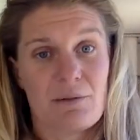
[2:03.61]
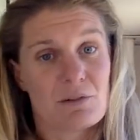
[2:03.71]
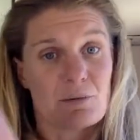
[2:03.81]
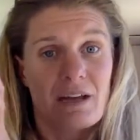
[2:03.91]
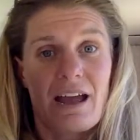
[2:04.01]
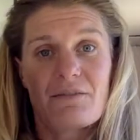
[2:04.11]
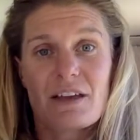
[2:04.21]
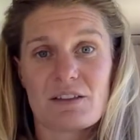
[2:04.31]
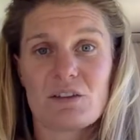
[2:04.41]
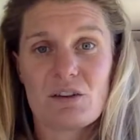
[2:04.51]
And so we have
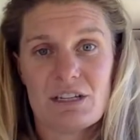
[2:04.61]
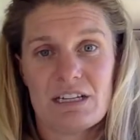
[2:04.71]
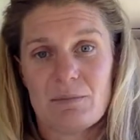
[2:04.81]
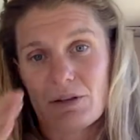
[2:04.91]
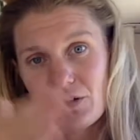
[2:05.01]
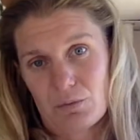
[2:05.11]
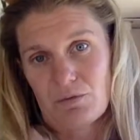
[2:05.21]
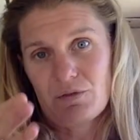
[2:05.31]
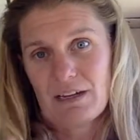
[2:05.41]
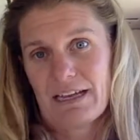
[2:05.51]
that certainty because we're
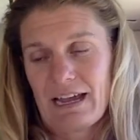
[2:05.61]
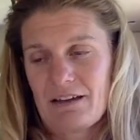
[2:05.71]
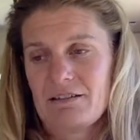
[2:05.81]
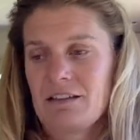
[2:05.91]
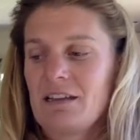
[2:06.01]
filling out.